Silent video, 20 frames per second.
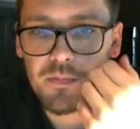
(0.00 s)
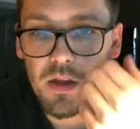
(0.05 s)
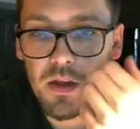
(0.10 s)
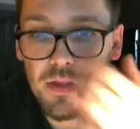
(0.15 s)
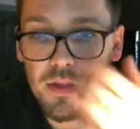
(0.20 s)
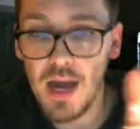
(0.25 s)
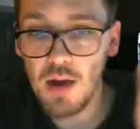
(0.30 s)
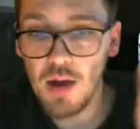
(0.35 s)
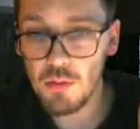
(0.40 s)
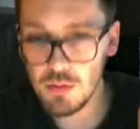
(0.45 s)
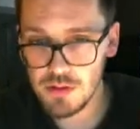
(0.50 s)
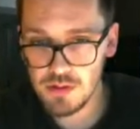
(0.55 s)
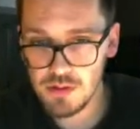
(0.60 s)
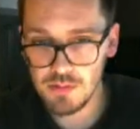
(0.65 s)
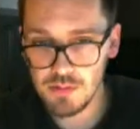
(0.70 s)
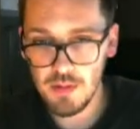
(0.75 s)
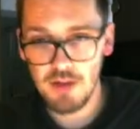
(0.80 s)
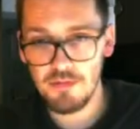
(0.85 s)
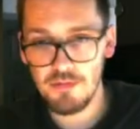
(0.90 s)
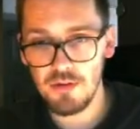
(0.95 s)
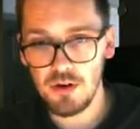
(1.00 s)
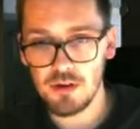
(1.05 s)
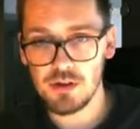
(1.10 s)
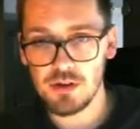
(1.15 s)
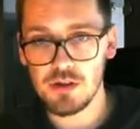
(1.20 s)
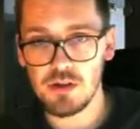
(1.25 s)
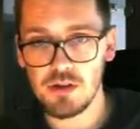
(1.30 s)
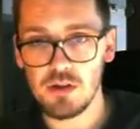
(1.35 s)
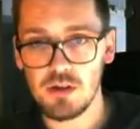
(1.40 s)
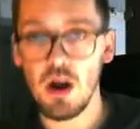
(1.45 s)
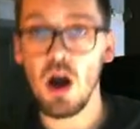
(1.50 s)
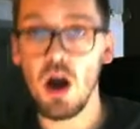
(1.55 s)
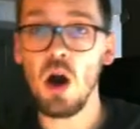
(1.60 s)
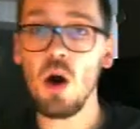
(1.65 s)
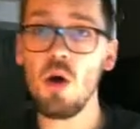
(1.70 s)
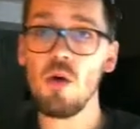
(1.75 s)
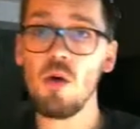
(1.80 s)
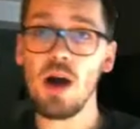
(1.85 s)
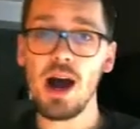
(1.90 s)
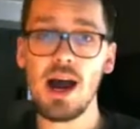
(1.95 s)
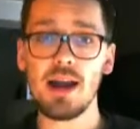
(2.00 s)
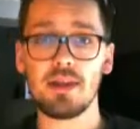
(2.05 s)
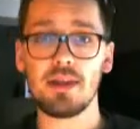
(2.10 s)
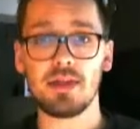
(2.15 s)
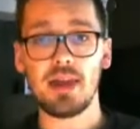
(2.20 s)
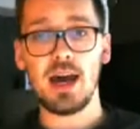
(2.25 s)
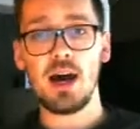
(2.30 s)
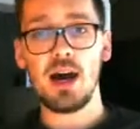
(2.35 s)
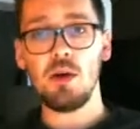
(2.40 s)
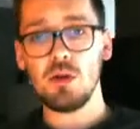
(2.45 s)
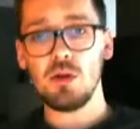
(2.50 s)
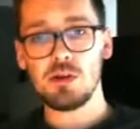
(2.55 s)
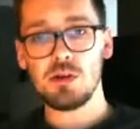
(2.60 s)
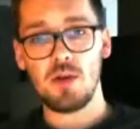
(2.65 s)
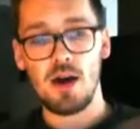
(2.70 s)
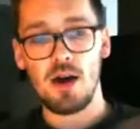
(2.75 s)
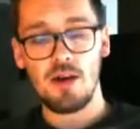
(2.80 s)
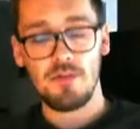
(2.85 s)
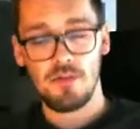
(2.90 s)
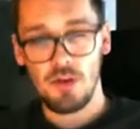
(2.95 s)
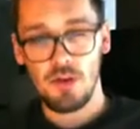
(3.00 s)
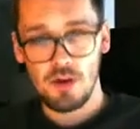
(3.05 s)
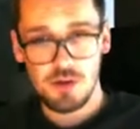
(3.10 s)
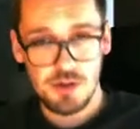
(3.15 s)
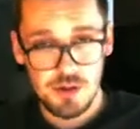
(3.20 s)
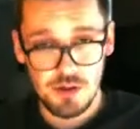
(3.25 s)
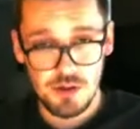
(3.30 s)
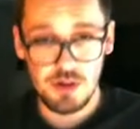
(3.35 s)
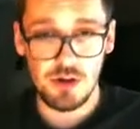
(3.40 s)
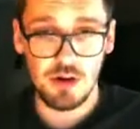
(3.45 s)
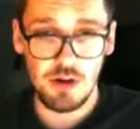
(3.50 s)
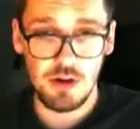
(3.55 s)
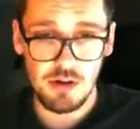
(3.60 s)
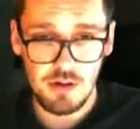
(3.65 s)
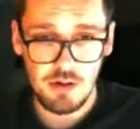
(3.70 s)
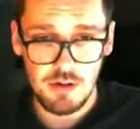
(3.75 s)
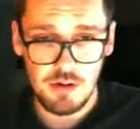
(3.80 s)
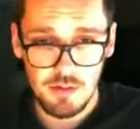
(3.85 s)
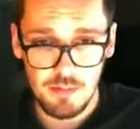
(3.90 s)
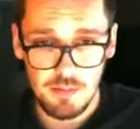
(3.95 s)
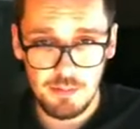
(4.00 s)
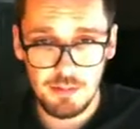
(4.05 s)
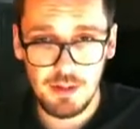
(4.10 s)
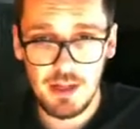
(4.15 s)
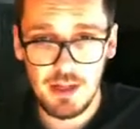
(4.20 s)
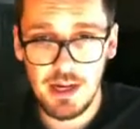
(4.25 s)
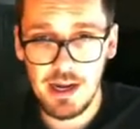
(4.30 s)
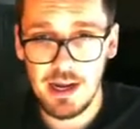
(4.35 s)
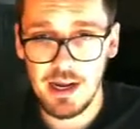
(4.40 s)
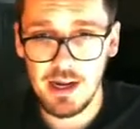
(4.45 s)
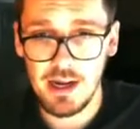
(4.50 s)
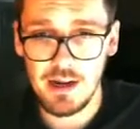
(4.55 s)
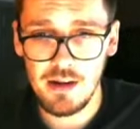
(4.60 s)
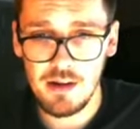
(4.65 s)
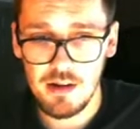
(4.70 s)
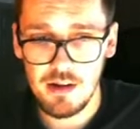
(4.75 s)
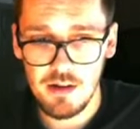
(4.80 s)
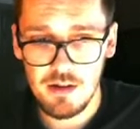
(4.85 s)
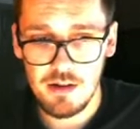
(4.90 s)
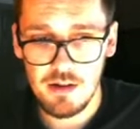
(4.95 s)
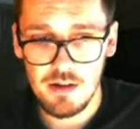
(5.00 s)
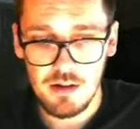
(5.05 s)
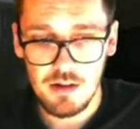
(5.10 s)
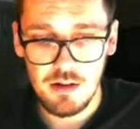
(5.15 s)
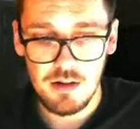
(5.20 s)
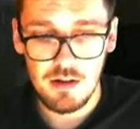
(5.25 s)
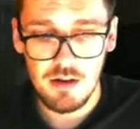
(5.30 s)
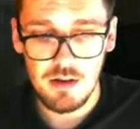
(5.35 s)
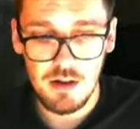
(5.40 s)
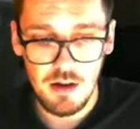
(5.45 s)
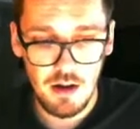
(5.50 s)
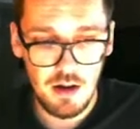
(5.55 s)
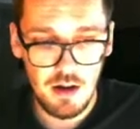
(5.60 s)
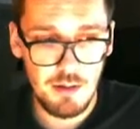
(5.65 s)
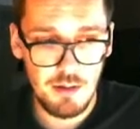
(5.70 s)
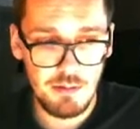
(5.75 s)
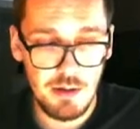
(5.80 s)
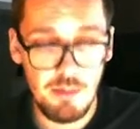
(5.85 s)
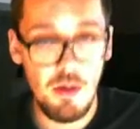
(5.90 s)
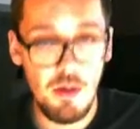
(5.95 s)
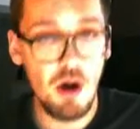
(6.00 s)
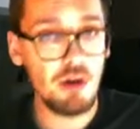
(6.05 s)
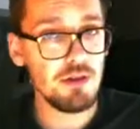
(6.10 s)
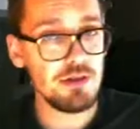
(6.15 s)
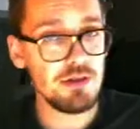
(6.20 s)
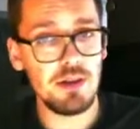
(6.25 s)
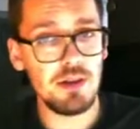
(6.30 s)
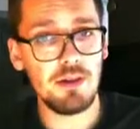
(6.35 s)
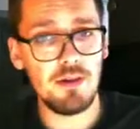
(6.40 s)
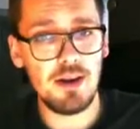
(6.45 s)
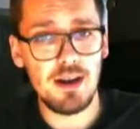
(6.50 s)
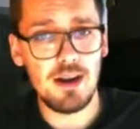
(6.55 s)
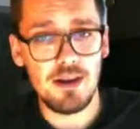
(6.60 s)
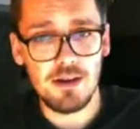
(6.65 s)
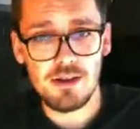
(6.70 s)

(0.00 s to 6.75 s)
That was my first. Alright, that was my first turn playing Democracy 3.